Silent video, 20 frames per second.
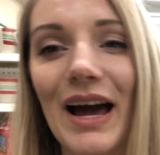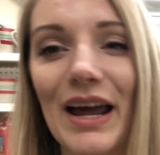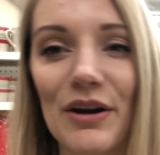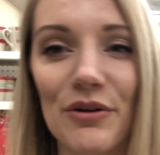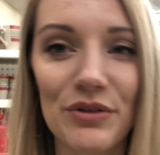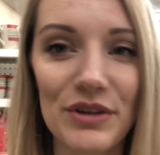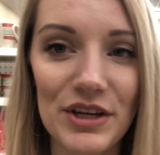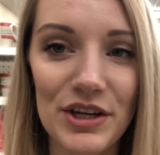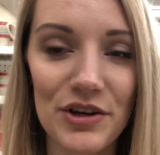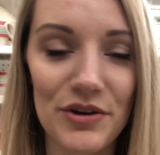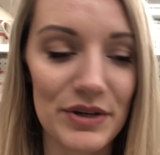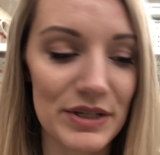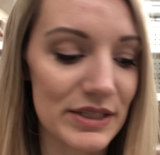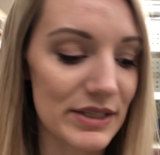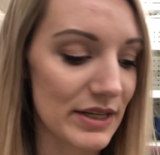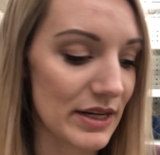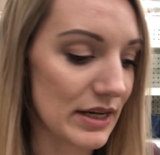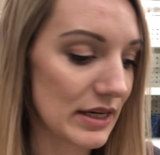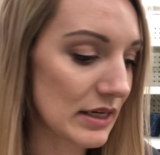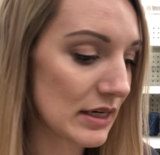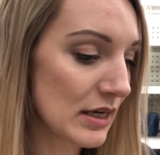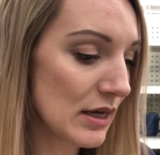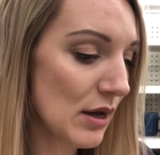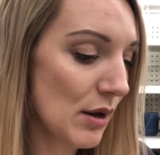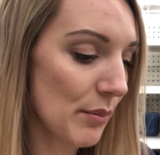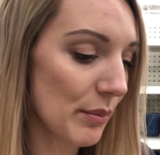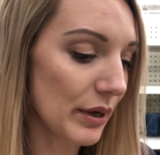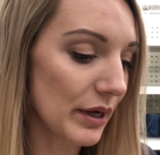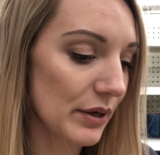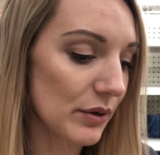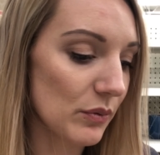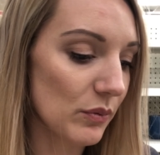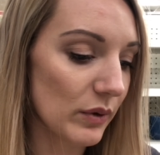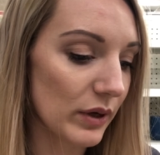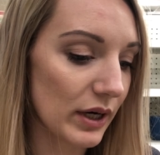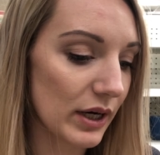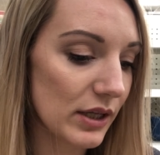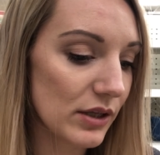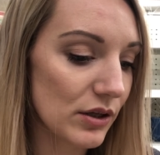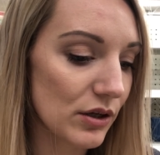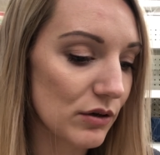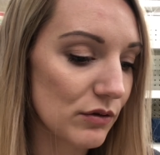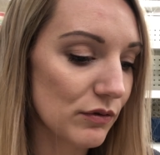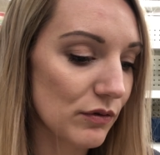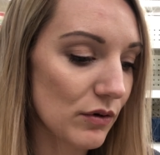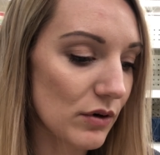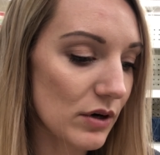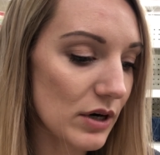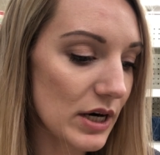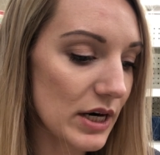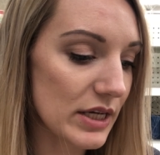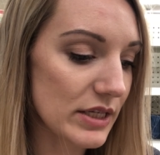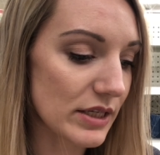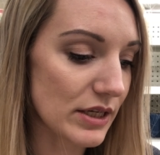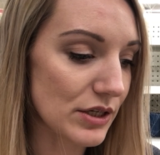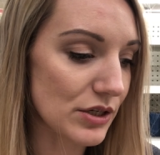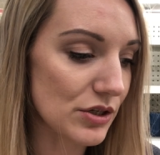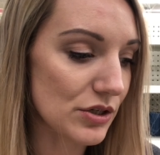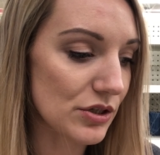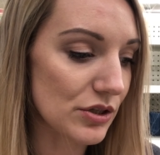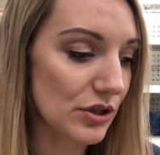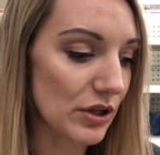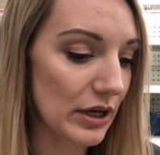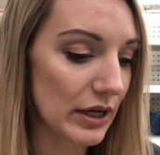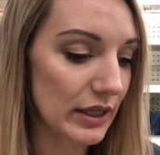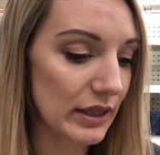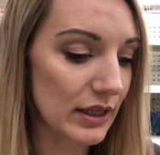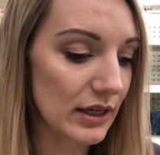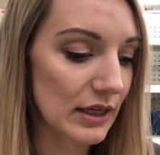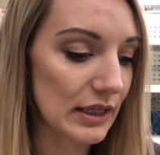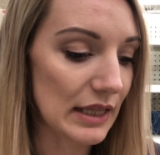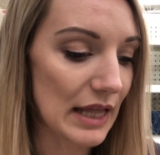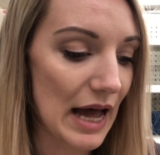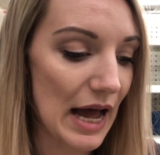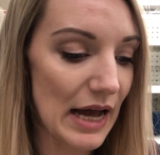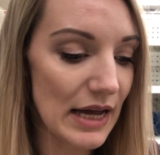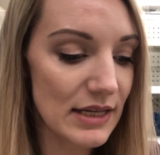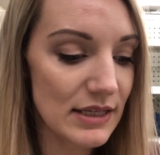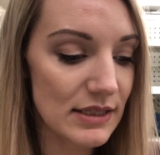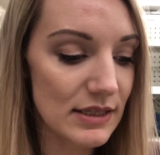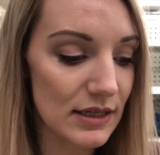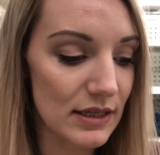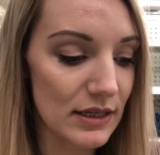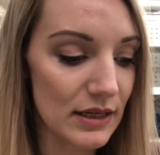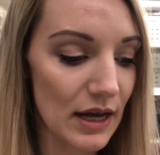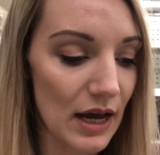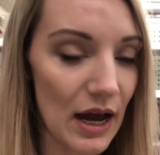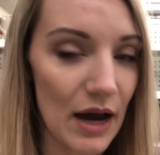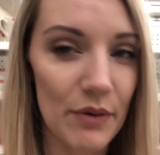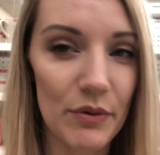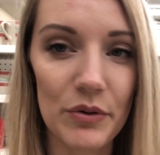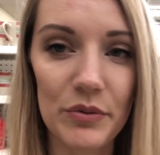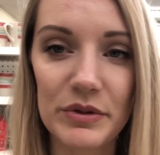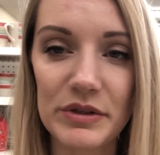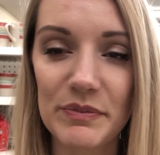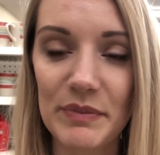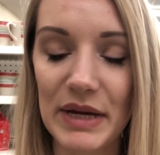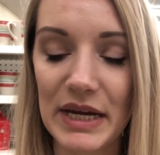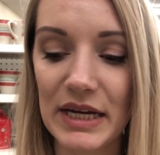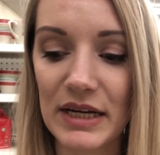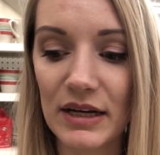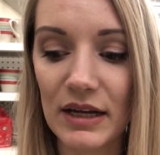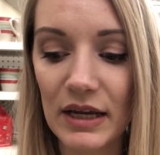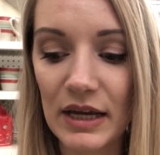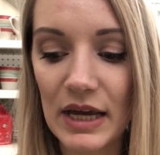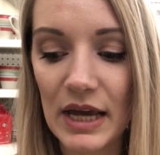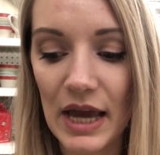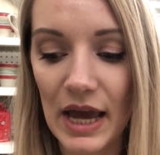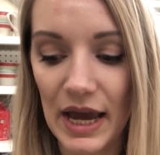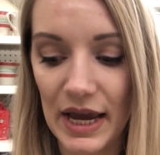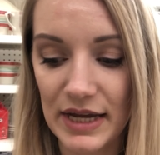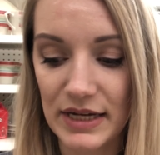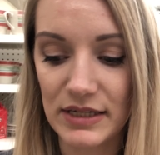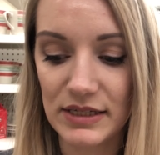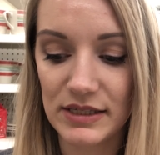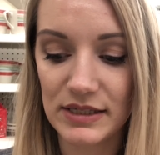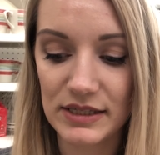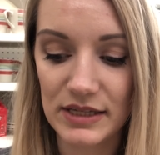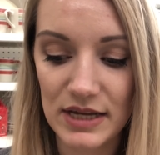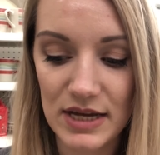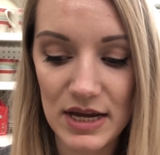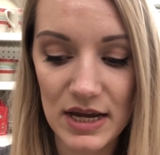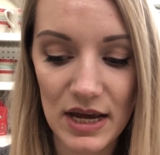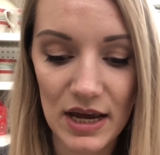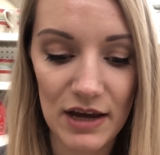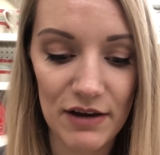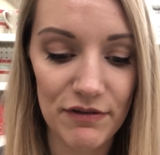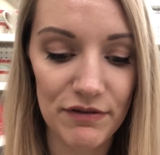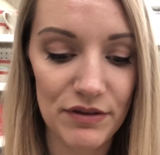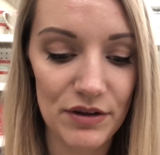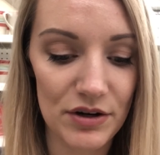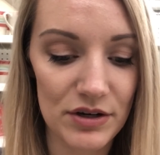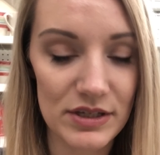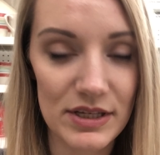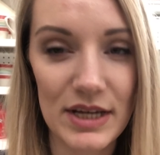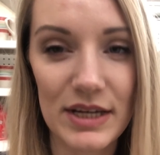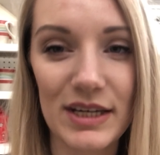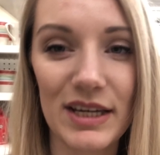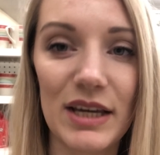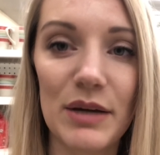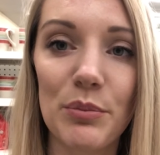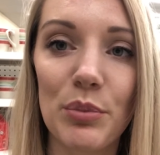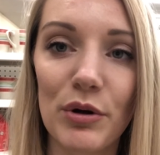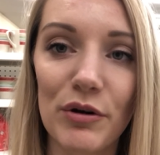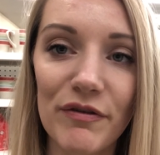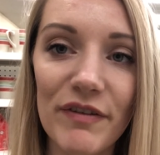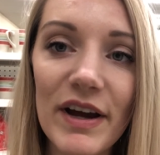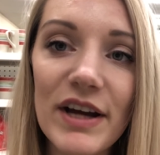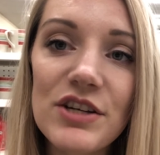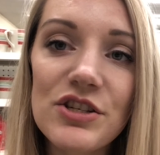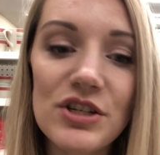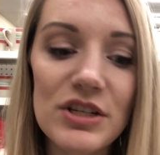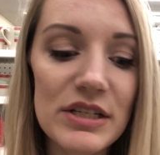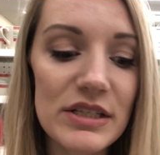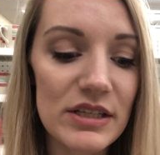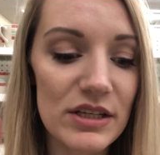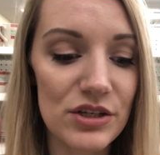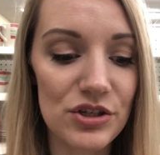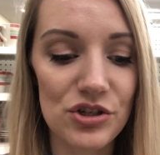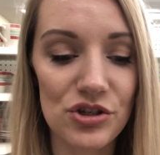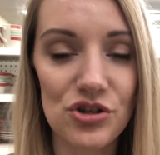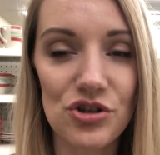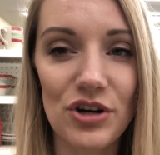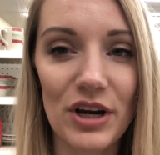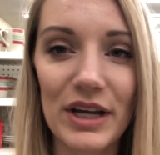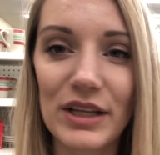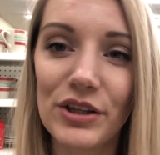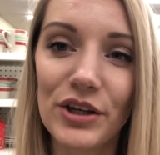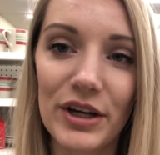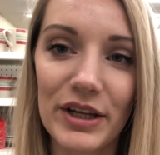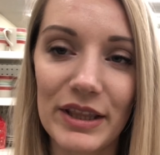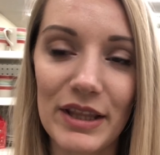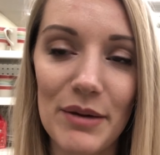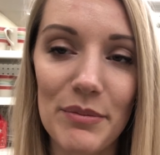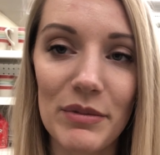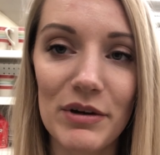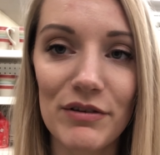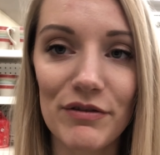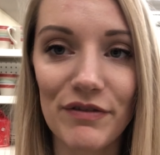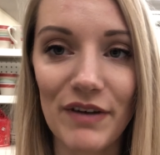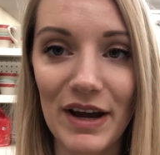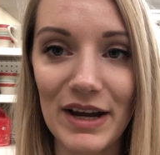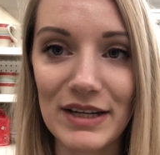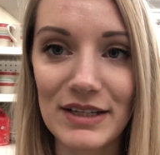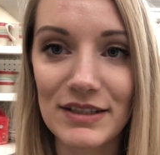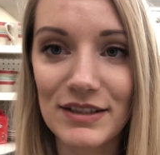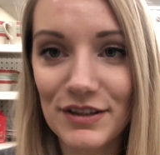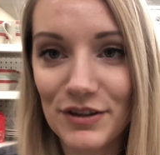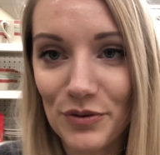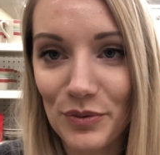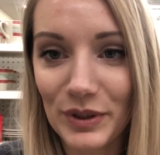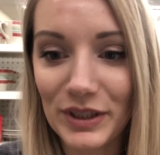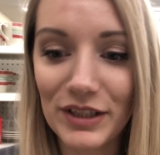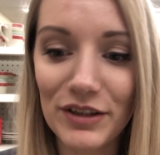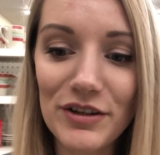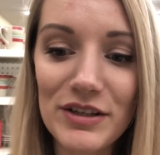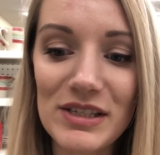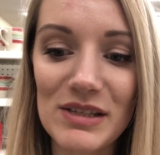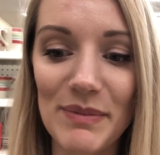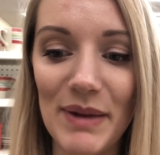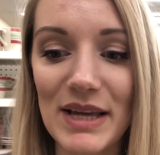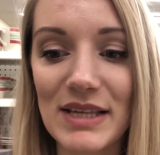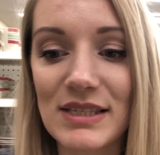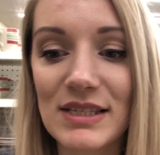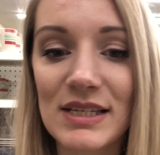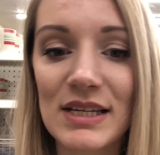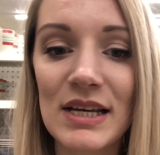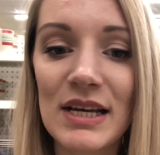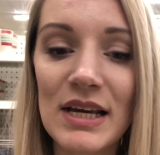don't think you can see it, but what I look for is I just look at the glass and how it was made and see if there's any imperfections and just try and look at them and find the one that looks the best.